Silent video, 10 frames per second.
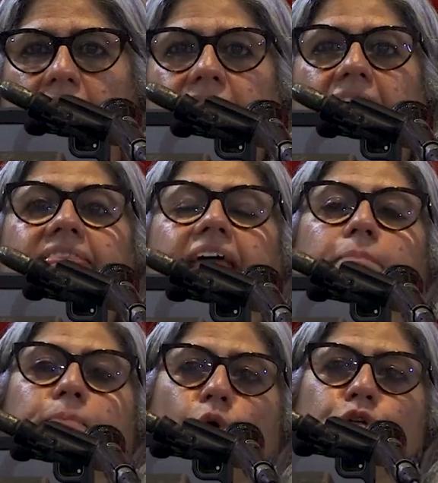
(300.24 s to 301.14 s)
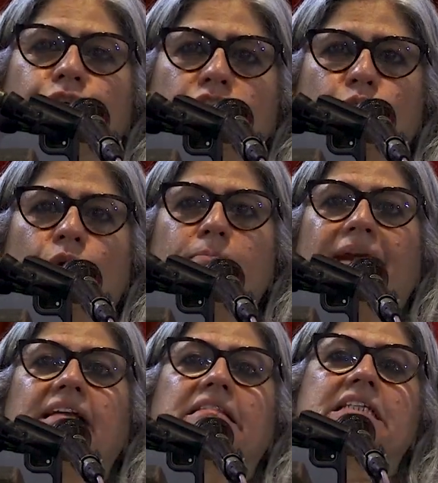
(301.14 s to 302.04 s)
then that process would
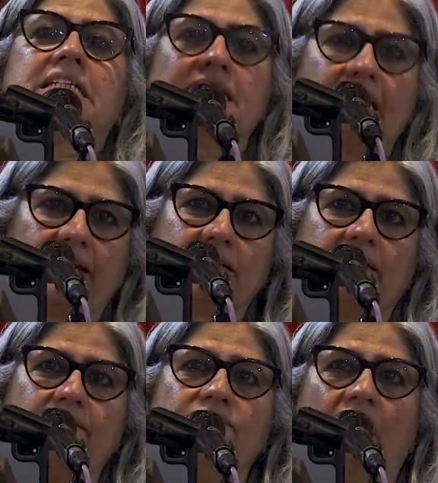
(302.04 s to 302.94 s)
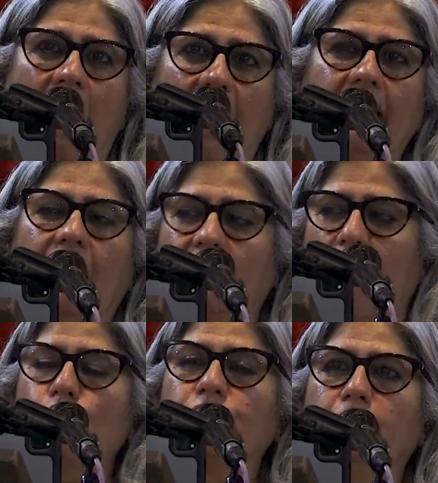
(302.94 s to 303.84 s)
make the state
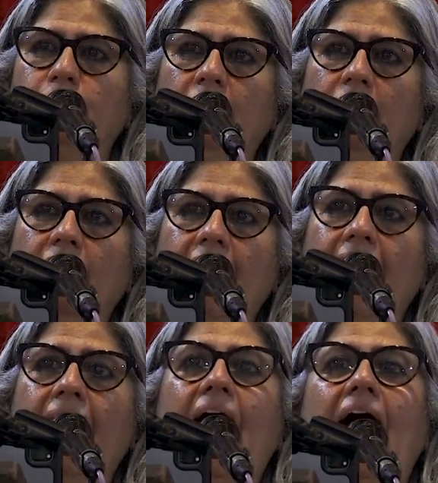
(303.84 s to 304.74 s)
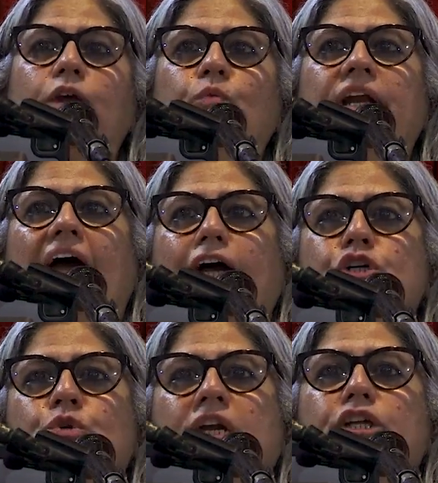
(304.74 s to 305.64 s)
accountable and would
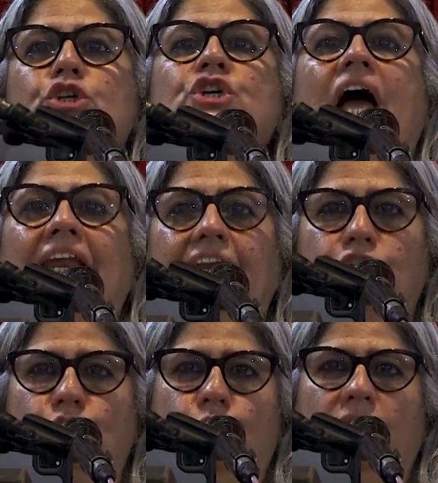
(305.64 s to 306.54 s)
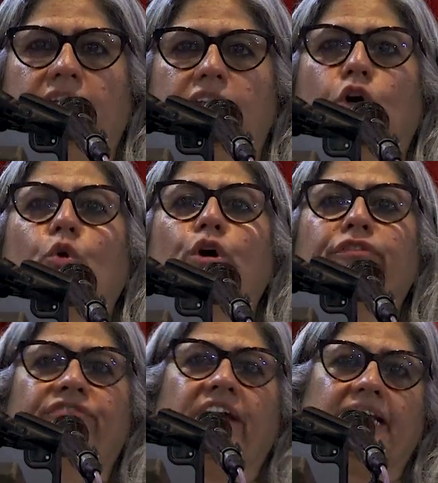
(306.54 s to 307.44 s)
actually challenge whether the good
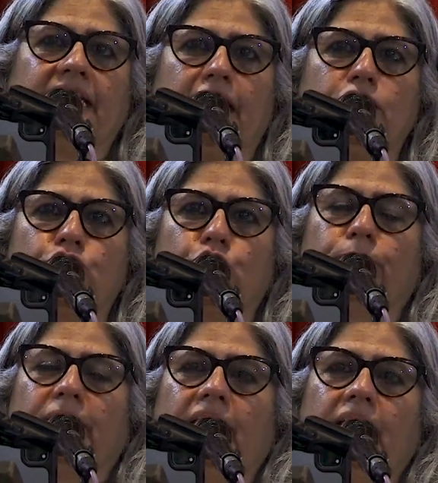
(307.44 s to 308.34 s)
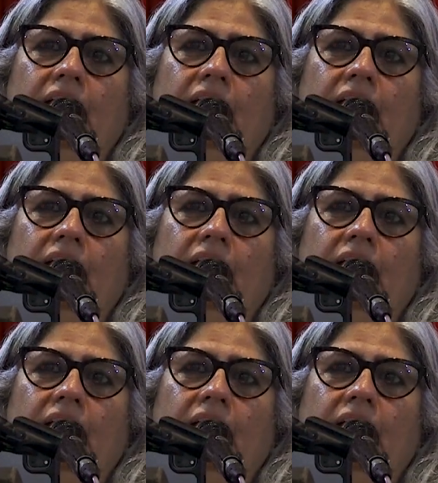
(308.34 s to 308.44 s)
faith is to be